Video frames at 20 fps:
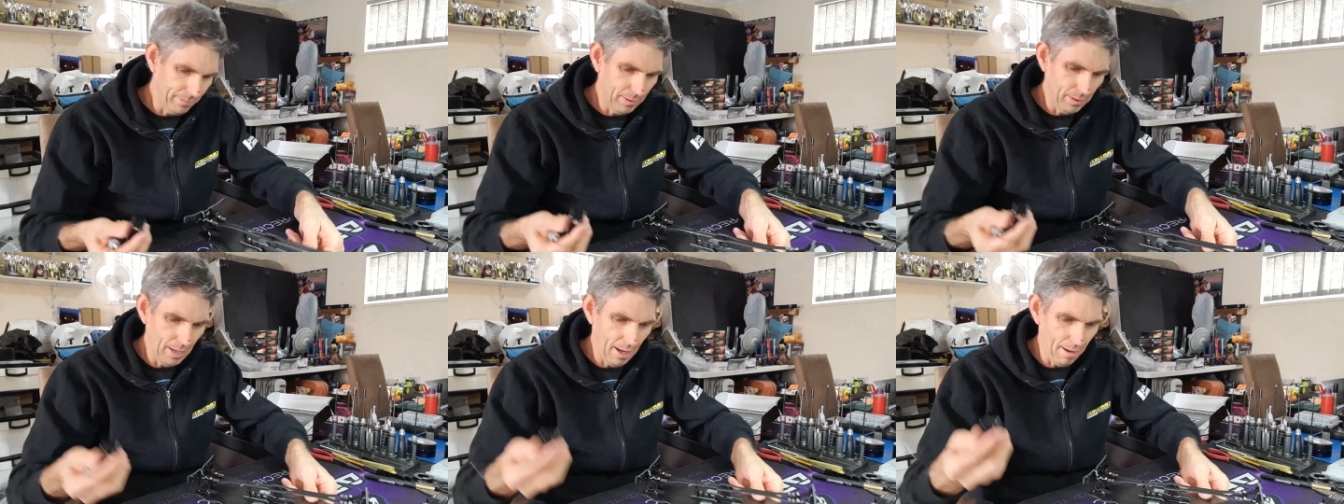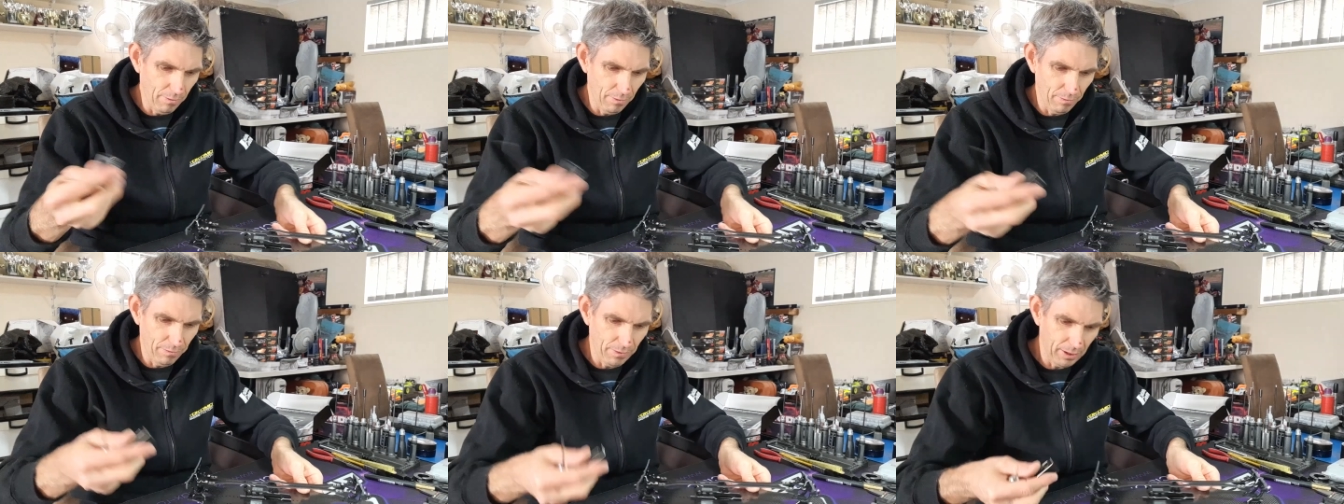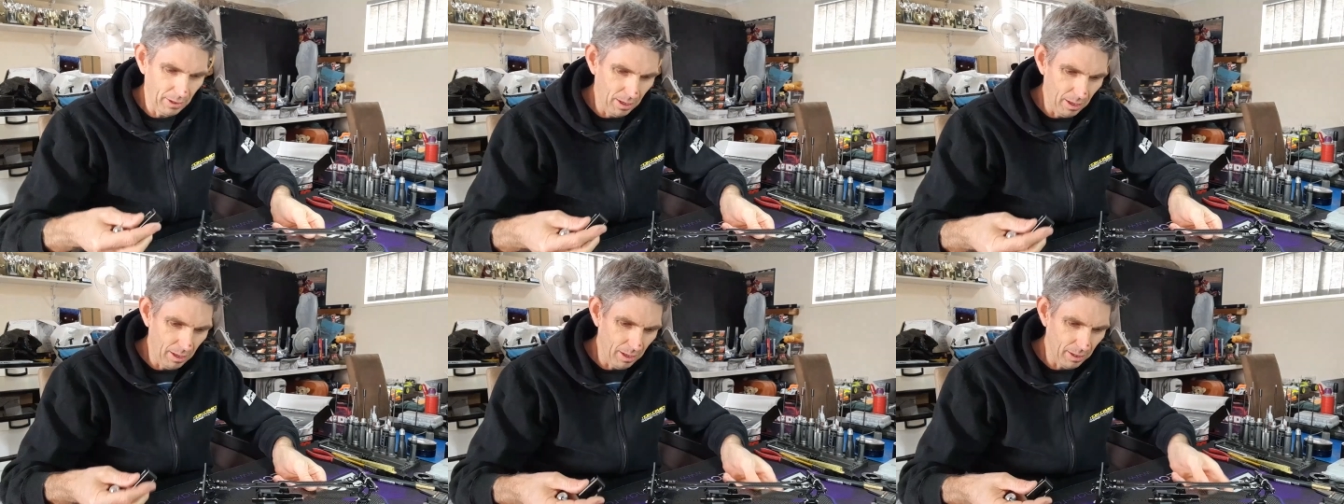Another
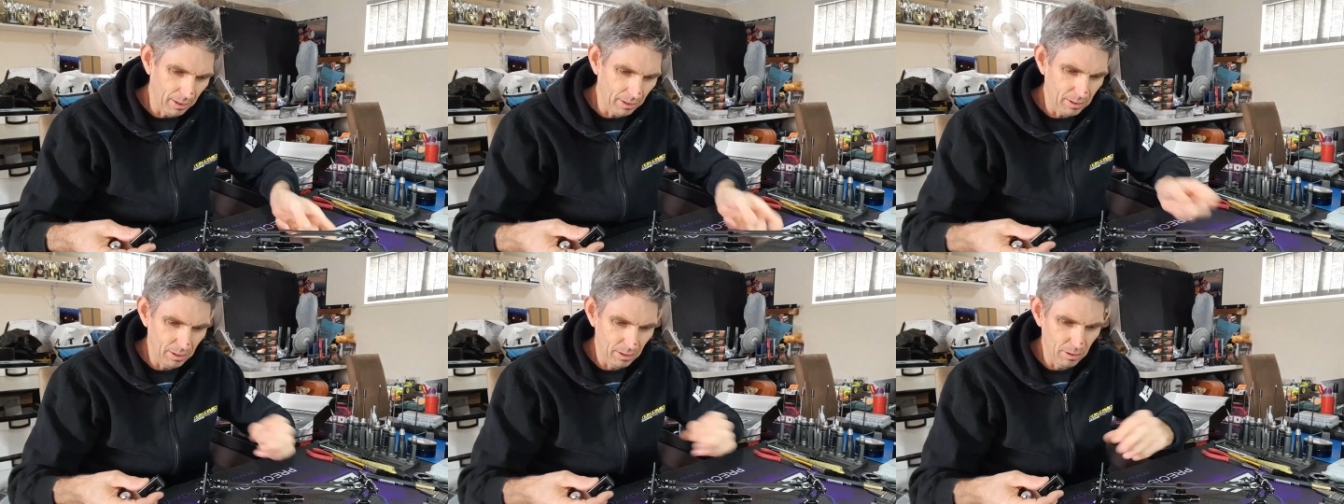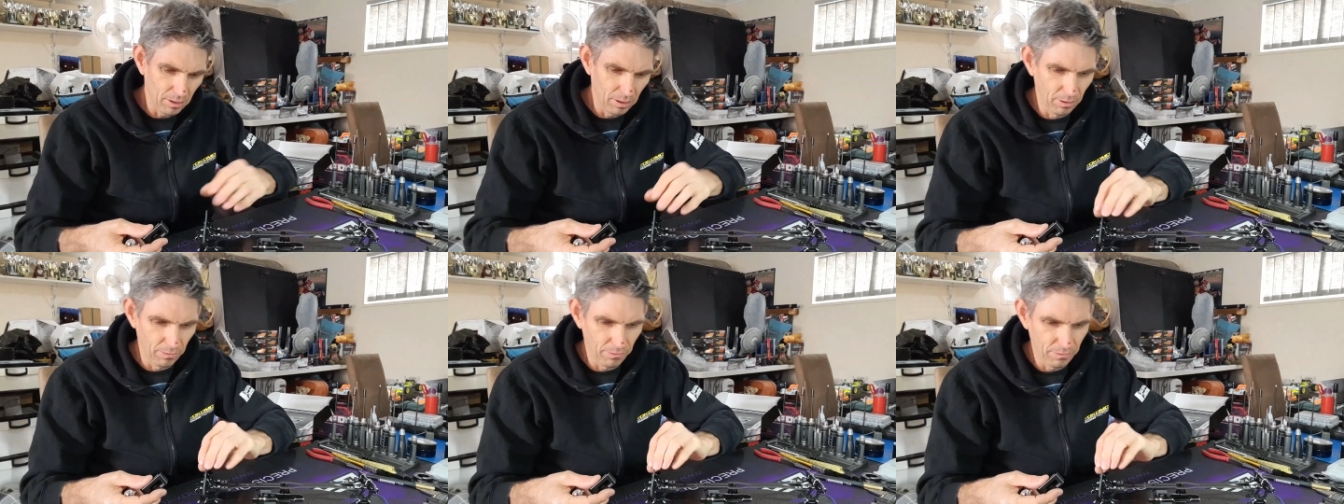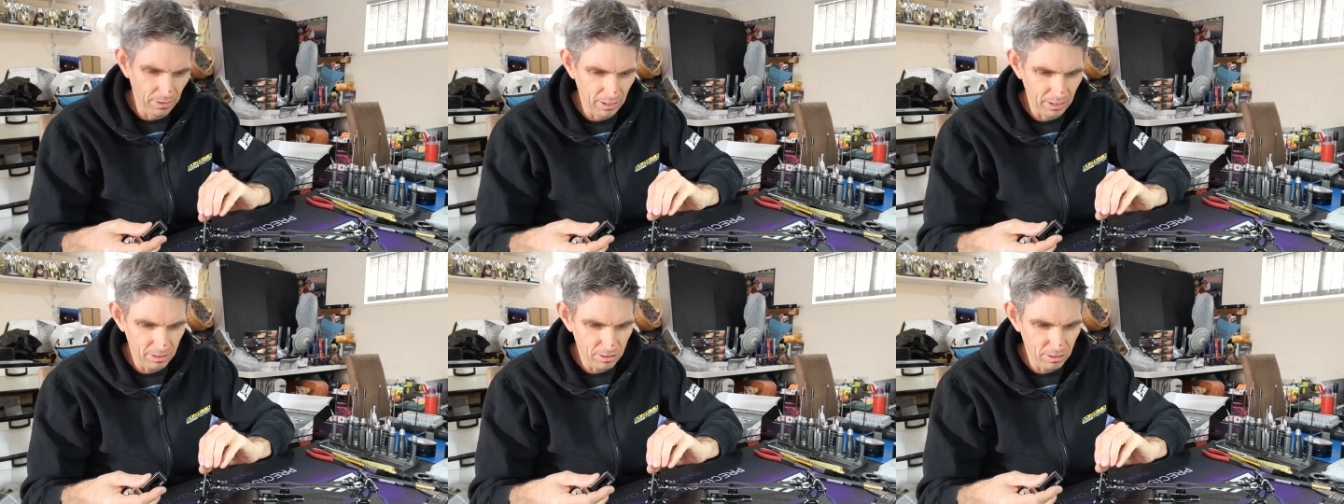thing I like to do
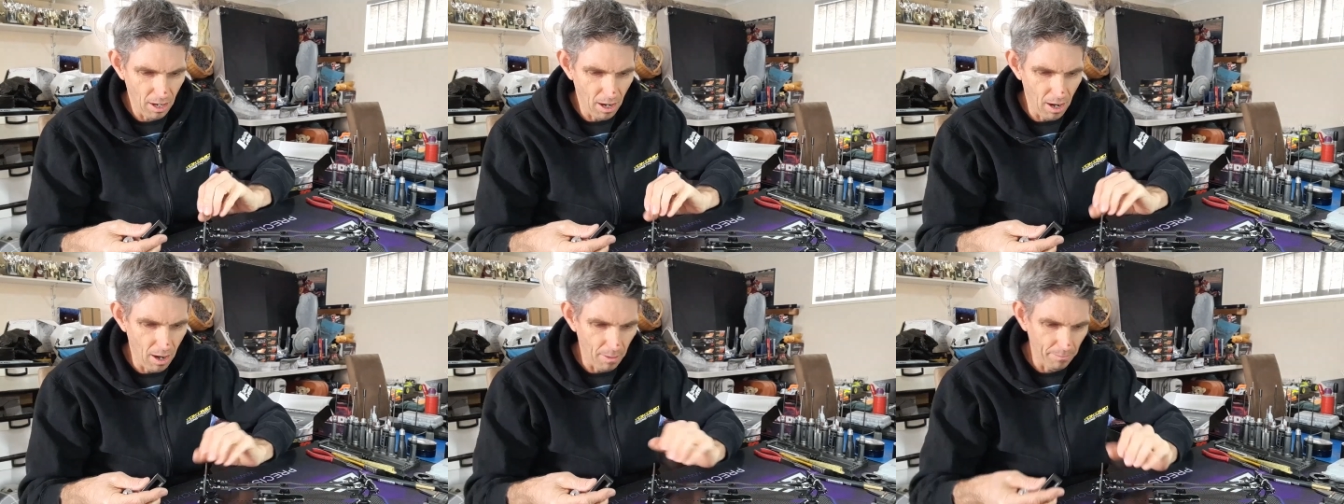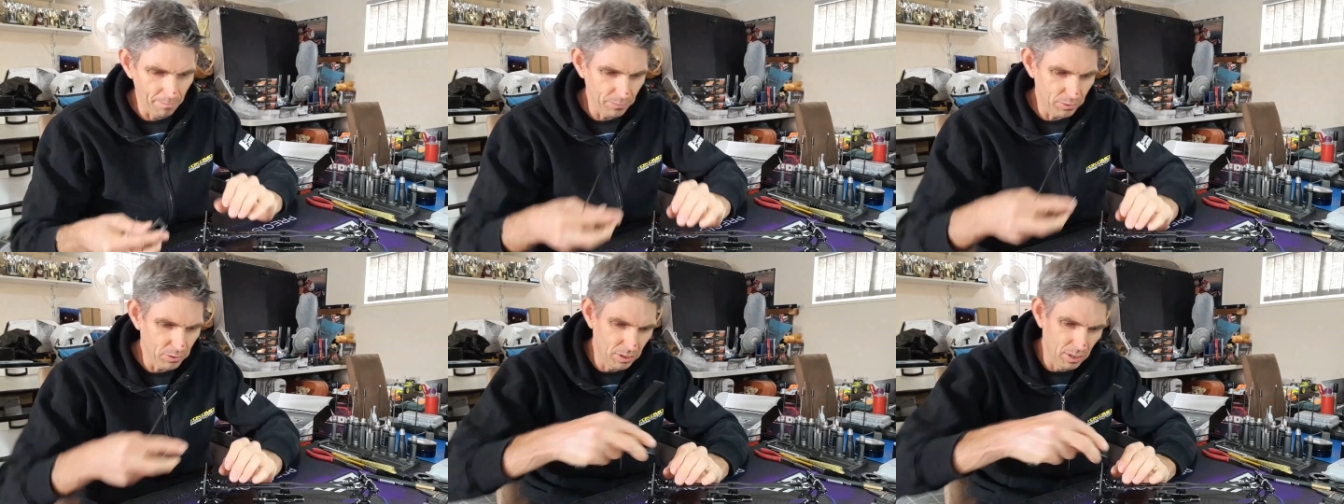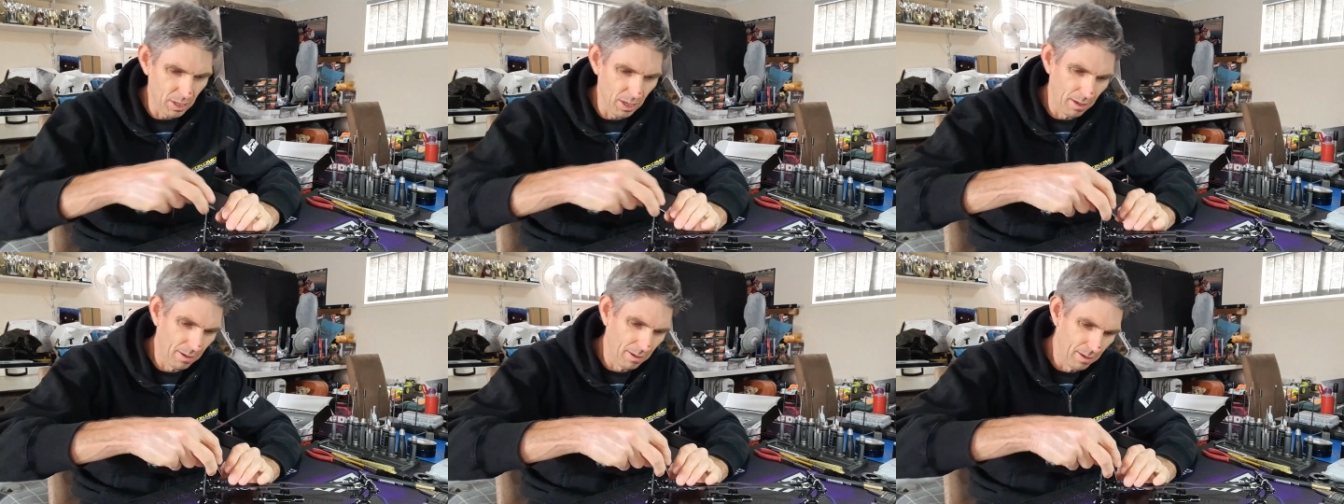for the tops